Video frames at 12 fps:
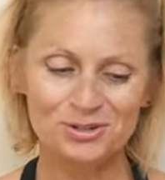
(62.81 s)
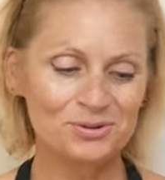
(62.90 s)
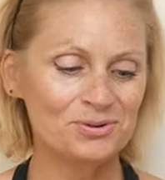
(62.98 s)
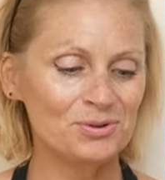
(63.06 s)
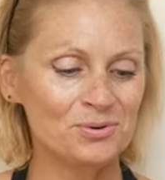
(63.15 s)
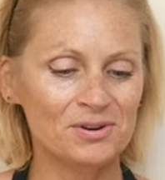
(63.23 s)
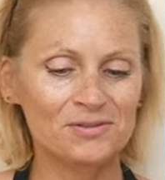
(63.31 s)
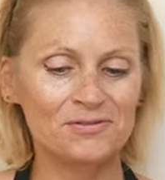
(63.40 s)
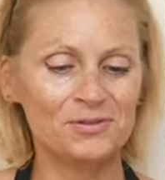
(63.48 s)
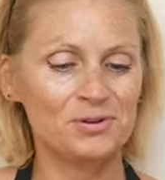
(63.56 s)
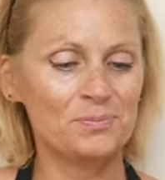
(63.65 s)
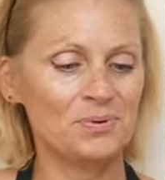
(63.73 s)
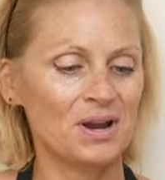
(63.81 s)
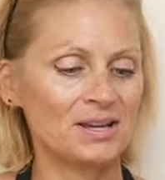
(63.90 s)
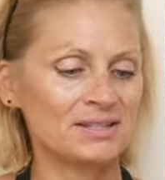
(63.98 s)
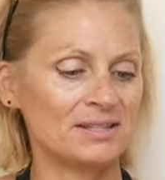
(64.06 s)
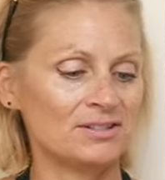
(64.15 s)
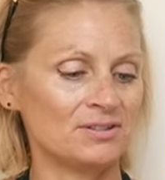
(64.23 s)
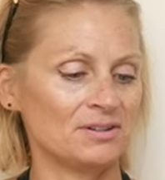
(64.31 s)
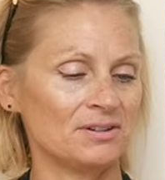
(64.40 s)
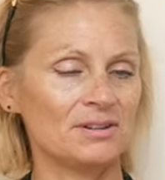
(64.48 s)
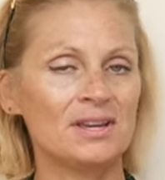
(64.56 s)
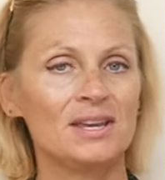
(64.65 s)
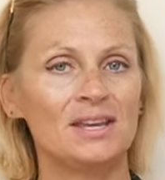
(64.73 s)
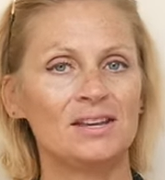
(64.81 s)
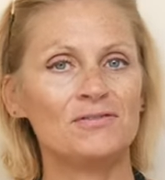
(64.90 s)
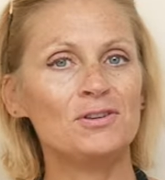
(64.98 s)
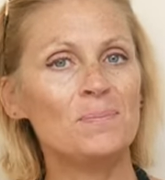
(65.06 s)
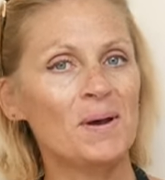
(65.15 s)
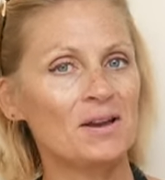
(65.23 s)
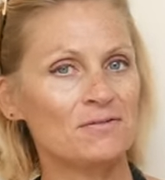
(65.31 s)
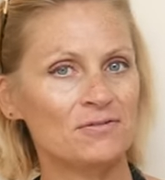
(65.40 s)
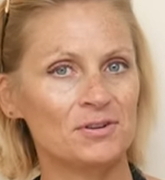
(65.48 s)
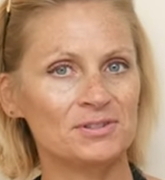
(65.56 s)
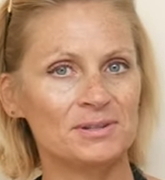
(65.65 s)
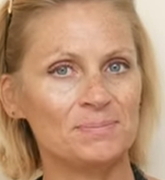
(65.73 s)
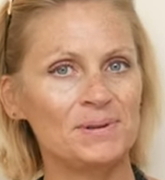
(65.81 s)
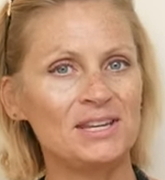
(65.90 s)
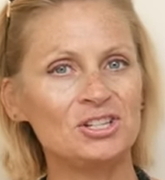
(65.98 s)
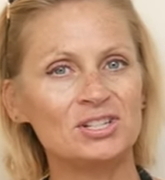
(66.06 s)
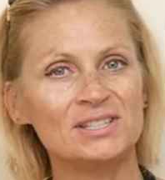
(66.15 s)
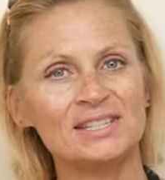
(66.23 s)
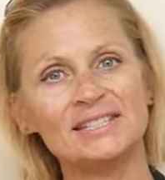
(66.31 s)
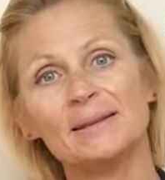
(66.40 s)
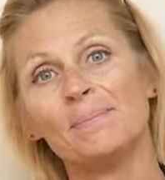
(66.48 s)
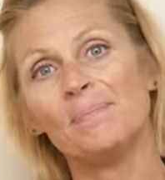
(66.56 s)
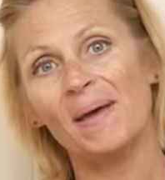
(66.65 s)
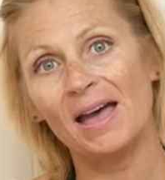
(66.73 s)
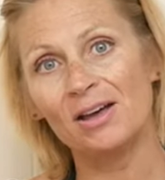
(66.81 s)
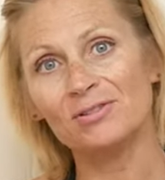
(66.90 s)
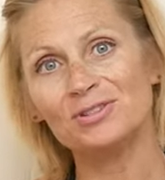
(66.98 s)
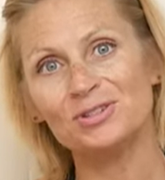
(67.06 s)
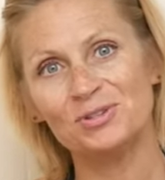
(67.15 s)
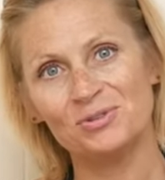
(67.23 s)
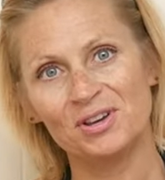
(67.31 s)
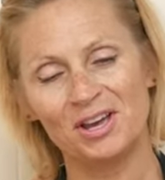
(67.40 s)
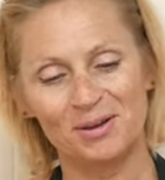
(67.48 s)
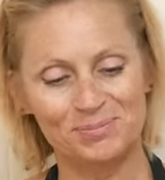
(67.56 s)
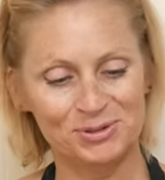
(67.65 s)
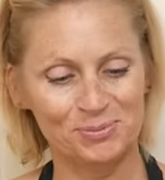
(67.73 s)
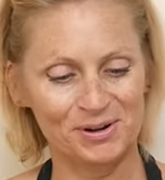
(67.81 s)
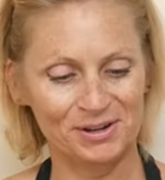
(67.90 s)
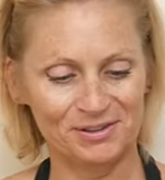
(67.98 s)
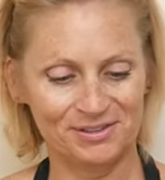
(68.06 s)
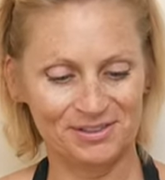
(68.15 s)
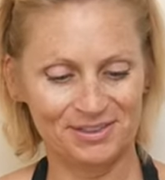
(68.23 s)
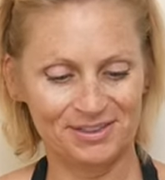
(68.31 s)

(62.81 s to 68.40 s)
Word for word: to your food processor. If you bought frozen peaches, it's about 2 cups worth.